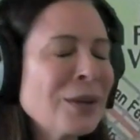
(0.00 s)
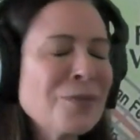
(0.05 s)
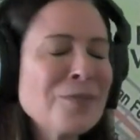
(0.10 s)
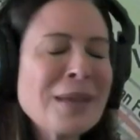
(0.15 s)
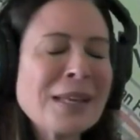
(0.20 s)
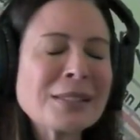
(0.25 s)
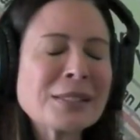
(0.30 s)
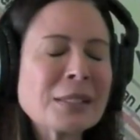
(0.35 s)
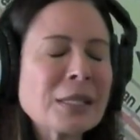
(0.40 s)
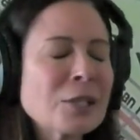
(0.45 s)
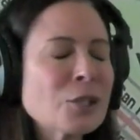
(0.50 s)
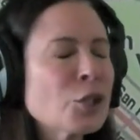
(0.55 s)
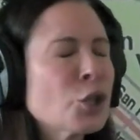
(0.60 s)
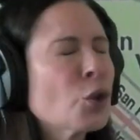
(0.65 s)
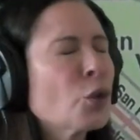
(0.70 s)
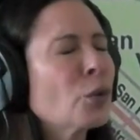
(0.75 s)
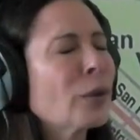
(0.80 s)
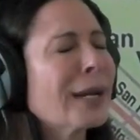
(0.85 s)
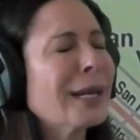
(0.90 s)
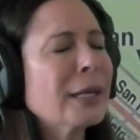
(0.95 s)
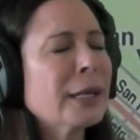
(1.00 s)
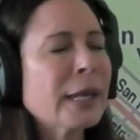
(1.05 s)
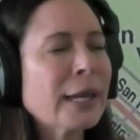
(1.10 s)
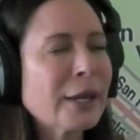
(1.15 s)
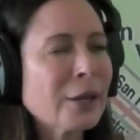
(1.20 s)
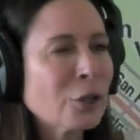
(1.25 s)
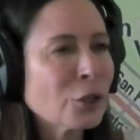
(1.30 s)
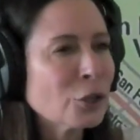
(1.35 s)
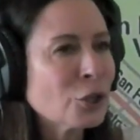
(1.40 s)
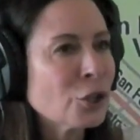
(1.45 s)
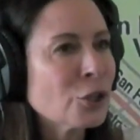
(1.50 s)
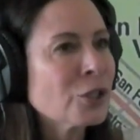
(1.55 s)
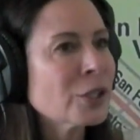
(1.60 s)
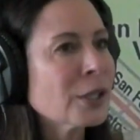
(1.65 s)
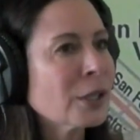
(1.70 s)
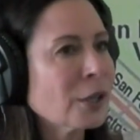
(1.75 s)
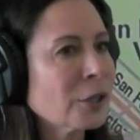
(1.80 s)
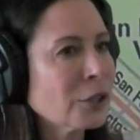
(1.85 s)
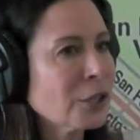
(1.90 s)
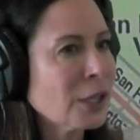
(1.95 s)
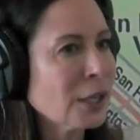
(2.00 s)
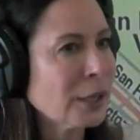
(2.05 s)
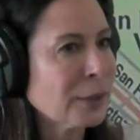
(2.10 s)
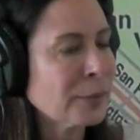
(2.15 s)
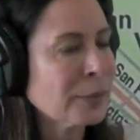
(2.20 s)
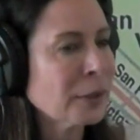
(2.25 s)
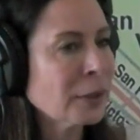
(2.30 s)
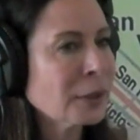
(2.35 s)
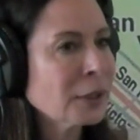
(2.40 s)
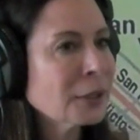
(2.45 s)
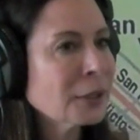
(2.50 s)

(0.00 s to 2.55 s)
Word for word: We've met such great characters in our time.